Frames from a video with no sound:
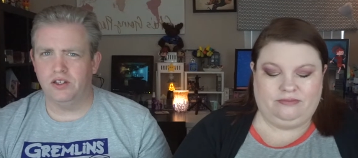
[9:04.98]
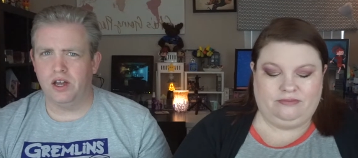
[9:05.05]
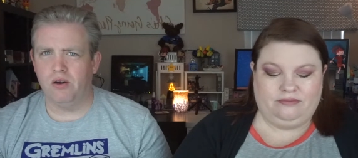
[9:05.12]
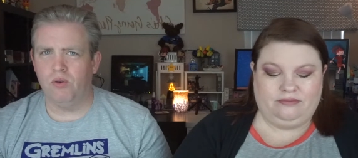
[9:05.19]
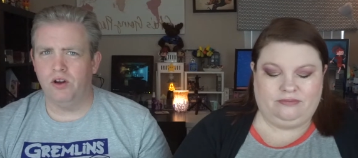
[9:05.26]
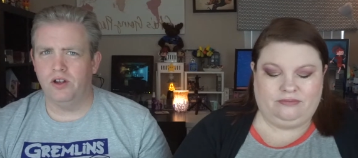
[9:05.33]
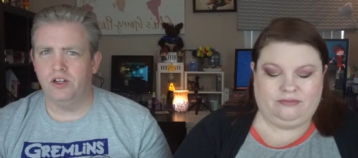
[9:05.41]
Speaker 1: I
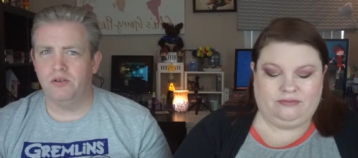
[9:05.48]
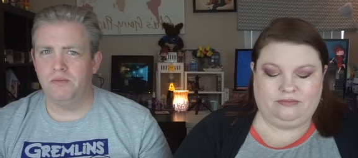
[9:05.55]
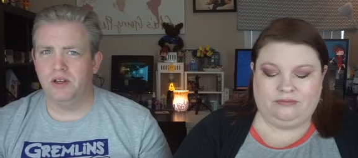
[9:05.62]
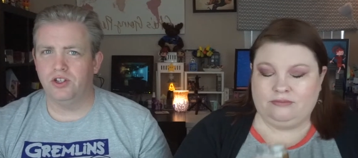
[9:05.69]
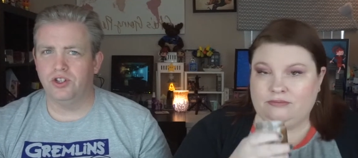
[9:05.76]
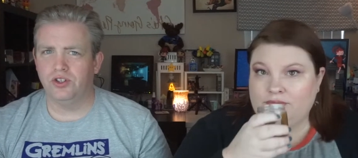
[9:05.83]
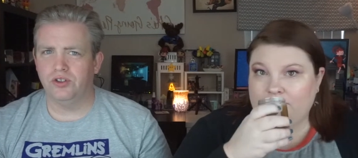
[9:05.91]
wanted to
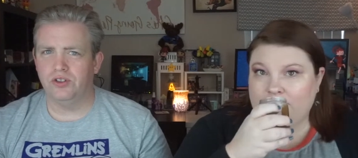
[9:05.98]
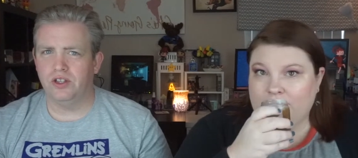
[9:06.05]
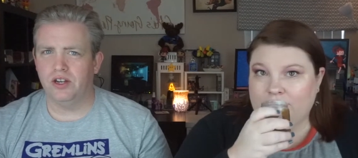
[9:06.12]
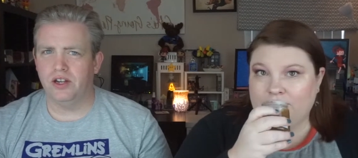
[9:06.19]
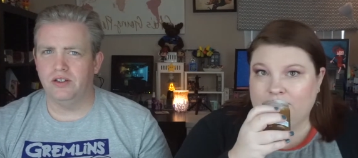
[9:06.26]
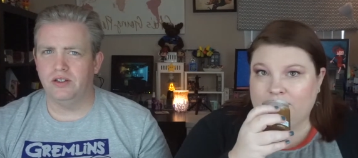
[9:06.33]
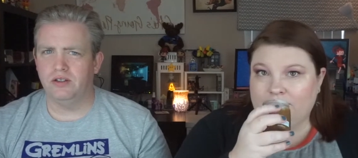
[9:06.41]
make sure that
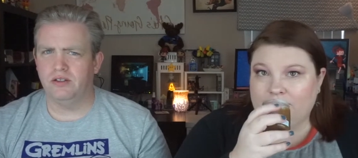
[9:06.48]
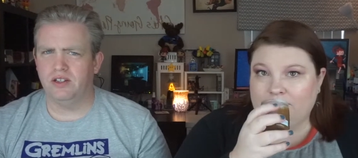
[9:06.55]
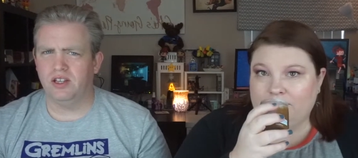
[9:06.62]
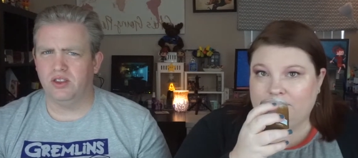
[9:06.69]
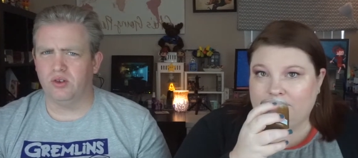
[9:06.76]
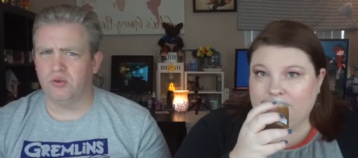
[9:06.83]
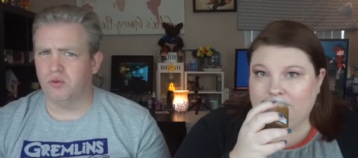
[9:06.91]
I didn't
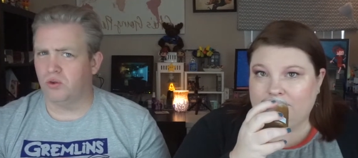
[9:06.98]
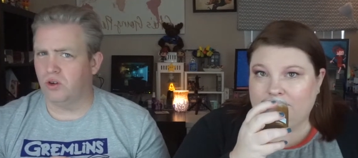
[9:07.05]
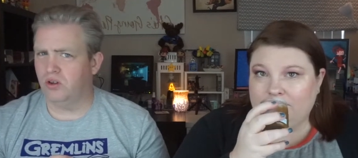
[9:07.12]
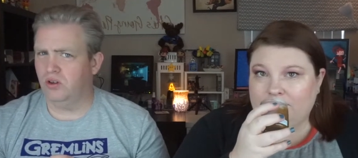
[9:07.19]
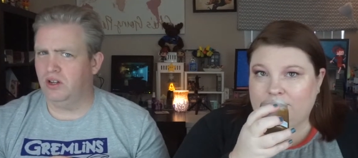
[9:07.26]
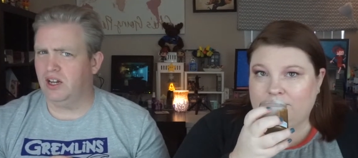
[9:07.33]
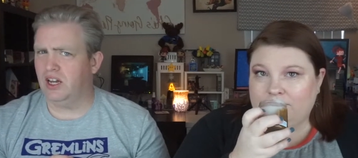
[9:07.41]
get the
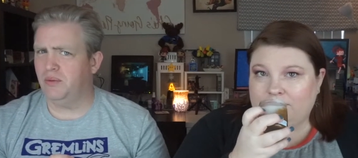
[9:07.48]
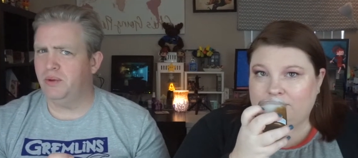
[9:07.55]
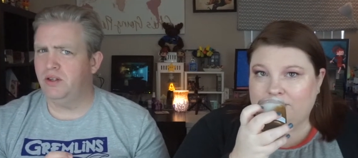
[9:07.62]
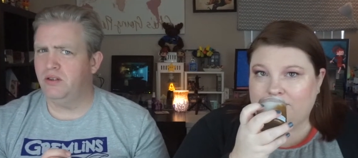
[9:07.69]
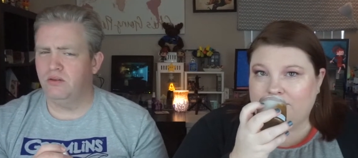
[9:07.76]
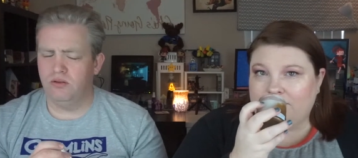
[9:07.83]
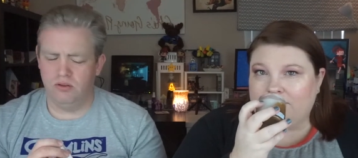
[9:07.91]
wrong
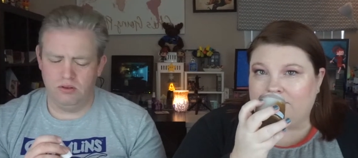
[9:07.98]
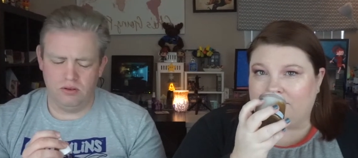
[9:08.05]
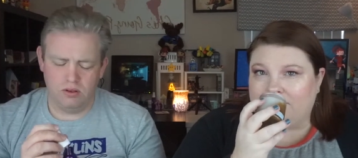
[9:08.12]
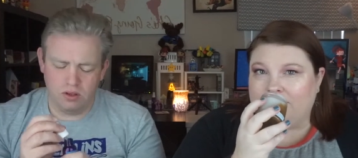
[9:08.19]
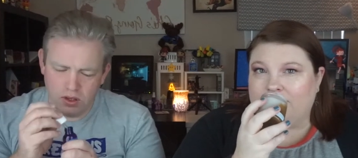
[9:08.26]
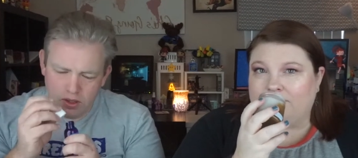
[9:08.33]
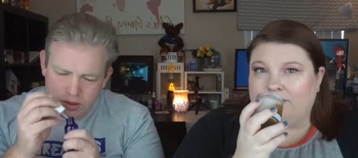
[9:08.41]
cabin.
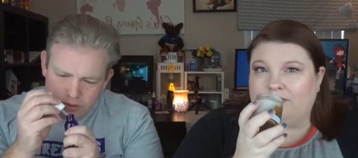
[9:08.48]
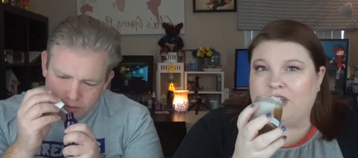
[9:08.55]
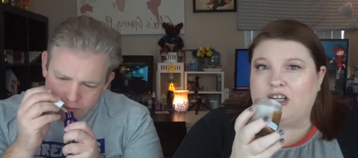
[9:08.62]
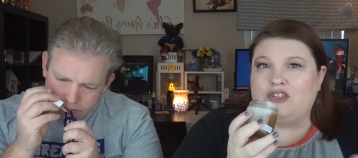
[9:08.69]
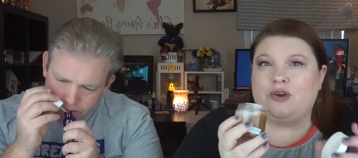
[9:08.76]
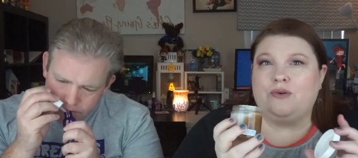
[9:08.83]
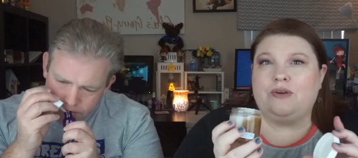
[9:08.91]
Speaker 2: Mm.
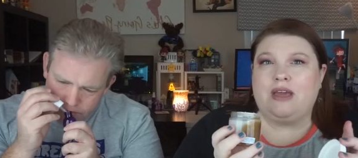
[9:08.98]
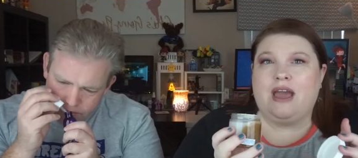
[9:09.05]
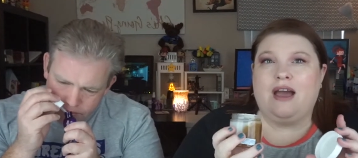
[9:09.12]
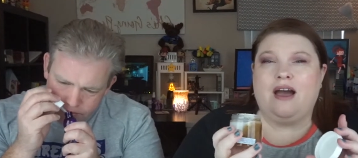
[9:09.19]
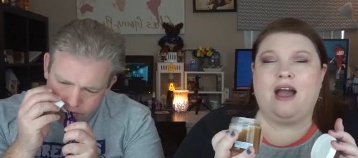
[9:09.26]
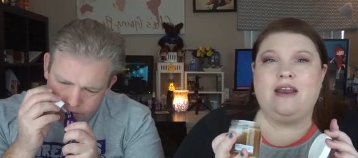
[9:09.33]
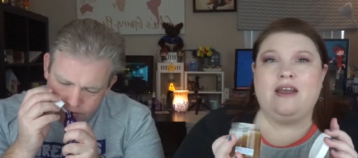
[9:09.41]
So
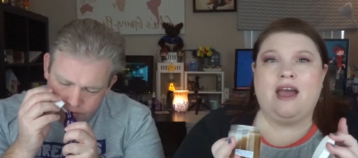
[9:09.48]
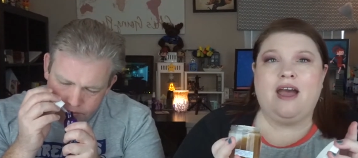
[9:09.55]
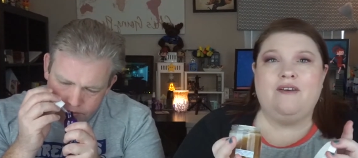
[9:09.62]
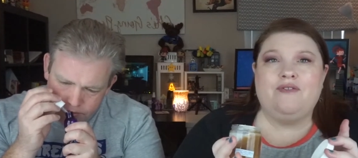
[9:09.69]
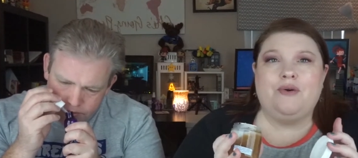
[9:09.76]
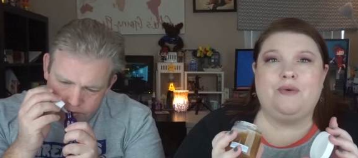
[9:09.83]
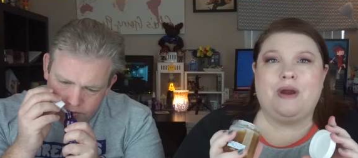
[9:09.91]
yeah, I
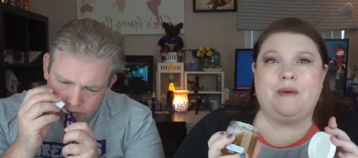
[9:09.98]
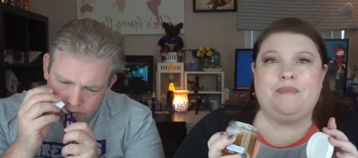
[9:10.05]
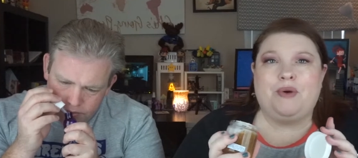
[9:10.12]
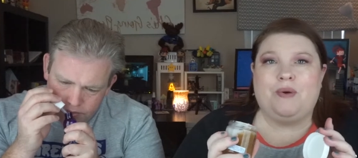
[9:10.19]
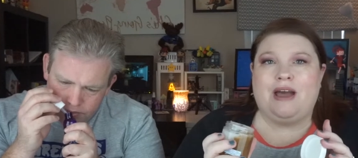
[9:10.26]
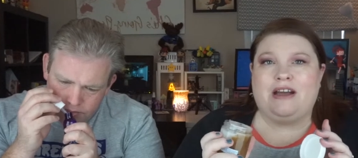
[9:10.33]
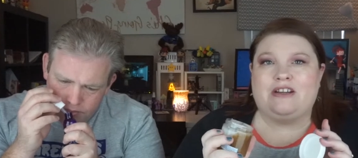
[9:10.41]
have a rep
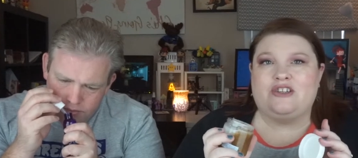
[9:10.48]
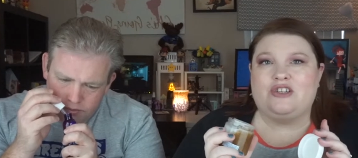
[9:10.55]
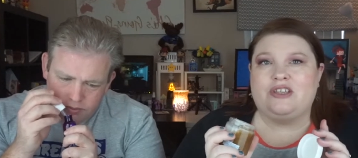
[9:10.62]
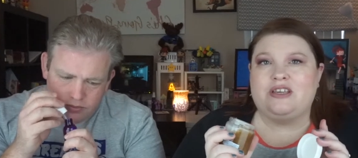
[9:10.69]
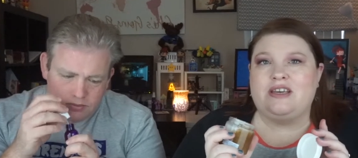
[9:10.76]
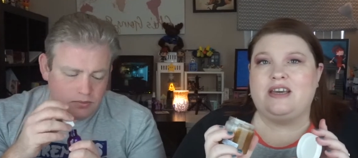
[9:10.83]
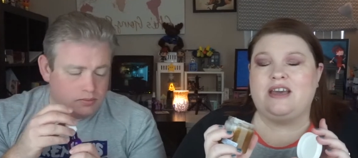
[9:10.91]
who
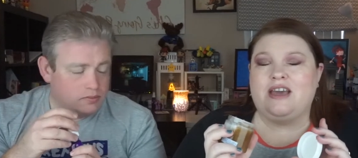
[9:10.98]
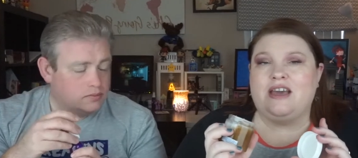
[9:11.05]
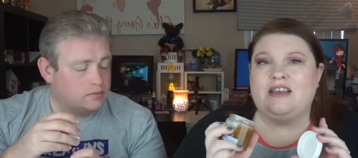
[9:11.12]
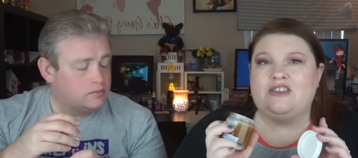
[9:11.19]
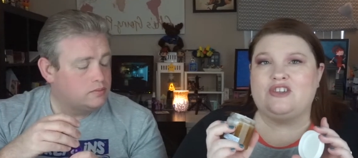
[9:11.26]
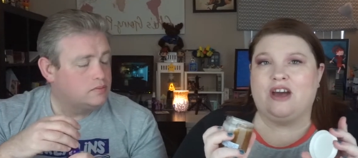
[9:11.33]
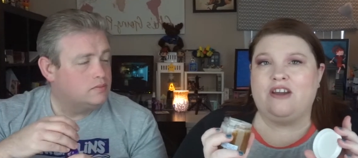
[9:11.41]
actually
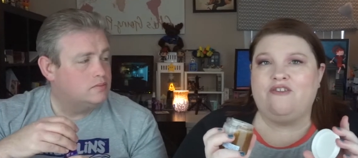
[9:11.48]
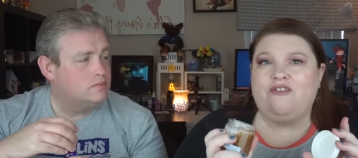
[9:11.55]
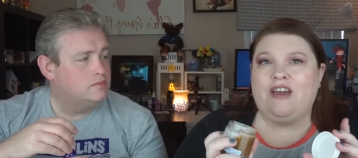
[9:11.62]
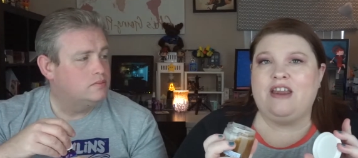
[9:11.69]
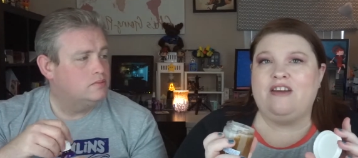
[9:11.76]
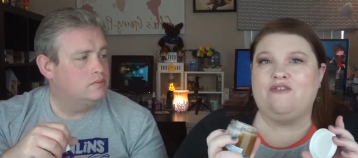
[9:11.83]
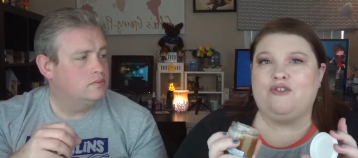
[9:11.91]
is not a
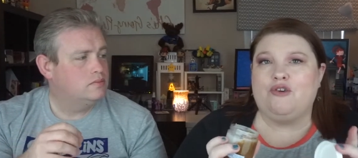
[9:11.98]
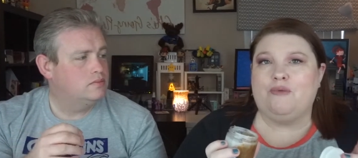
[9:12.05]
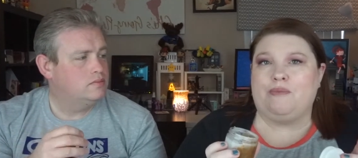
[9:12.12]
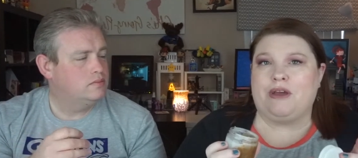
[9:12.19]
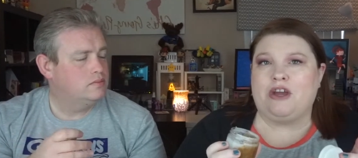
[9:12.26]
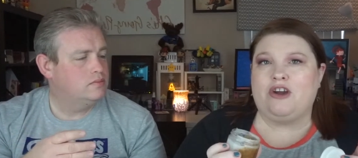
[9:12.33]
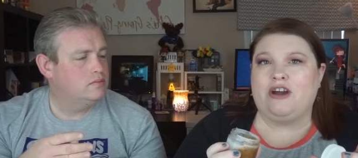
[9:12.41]
fan of root
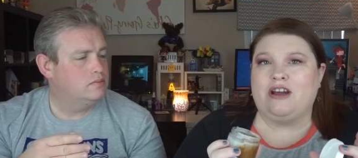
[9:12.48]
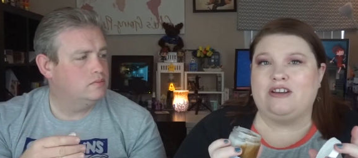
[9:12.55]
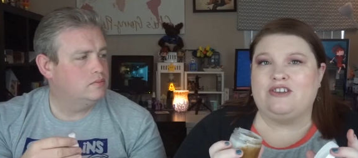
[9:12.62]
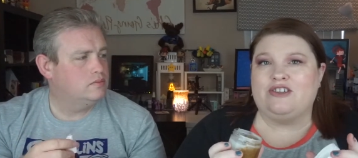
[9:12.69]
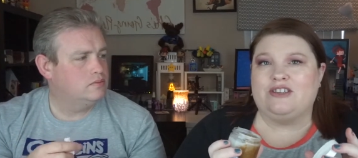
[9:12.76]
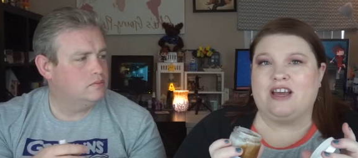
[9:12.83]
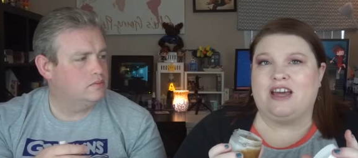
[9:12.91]
beer and
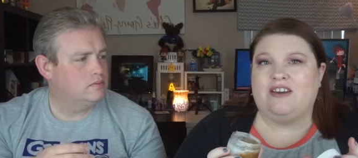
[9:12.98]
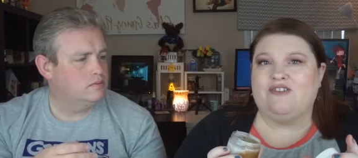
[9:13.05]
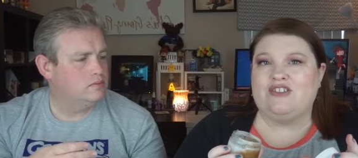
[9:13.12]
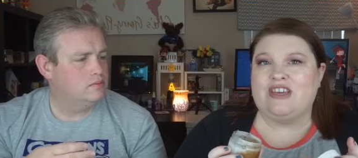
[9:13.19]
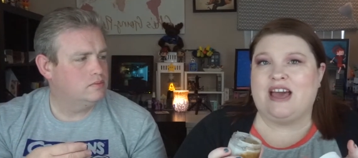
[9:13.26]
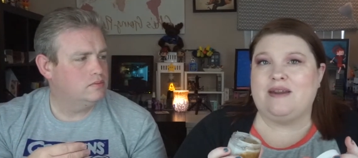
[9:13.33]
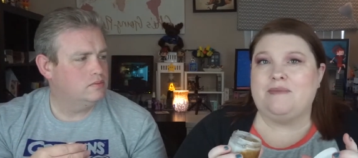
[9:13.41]
she's kind of
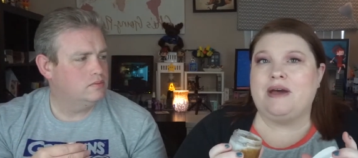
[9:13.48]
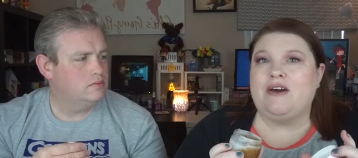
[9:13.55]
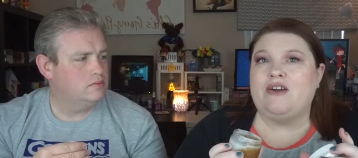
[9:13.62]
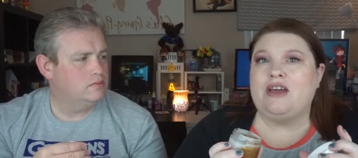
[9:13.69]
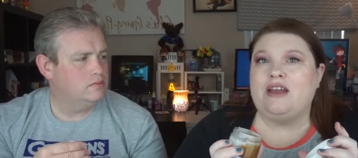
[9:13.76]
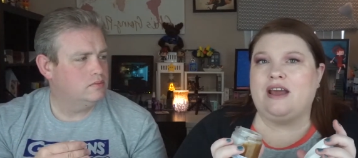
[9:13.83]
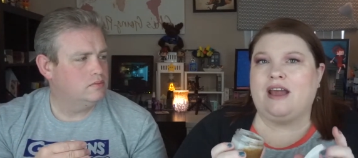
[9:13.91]
sad about
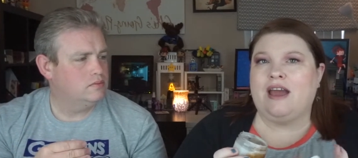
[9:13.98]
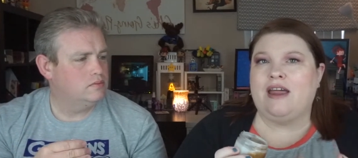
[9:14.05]
it. It